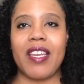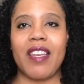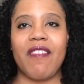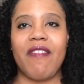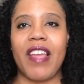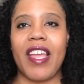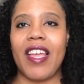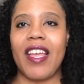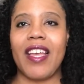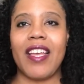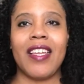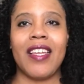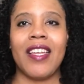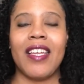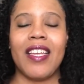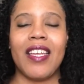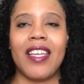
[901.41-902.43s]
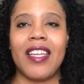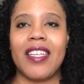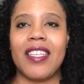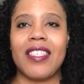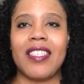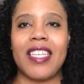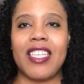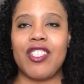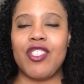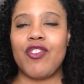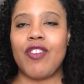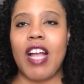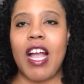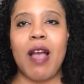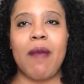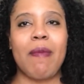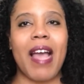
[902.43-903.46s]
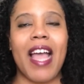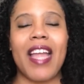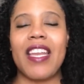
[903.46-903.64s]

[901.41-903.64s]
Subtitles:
Nevaeh didn't drop. I